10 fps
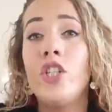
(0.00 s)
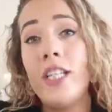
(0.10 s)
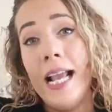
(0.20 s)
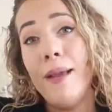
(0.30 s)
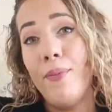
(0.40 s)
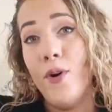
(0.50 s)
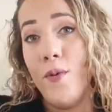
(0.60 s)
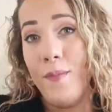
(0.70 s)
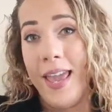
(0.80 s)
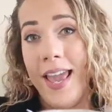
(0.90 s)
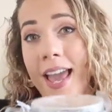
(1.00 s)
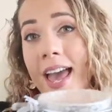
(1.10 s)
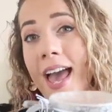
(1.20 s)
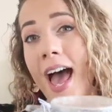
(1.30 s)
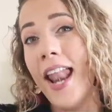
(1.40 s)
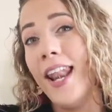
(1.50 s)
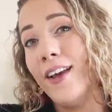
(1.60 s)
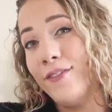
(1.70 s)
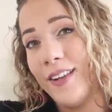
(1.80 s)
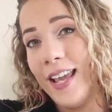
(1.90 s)
She bought me a
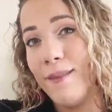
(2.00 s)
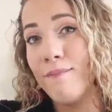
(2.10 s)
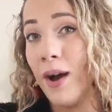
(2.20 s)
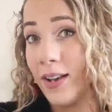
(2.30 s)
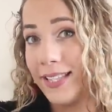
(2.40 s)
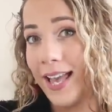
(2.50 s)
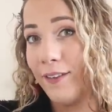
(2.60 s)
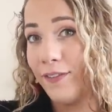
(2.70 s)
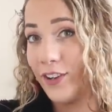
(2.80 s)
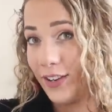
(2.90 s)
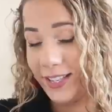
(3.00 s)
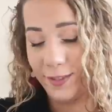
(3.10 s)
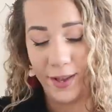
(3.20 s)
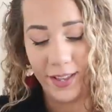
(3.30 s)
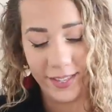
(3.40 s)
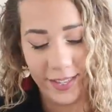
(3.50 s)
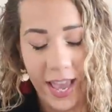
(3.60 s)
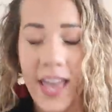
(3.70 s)
lovely mug set for Christmas.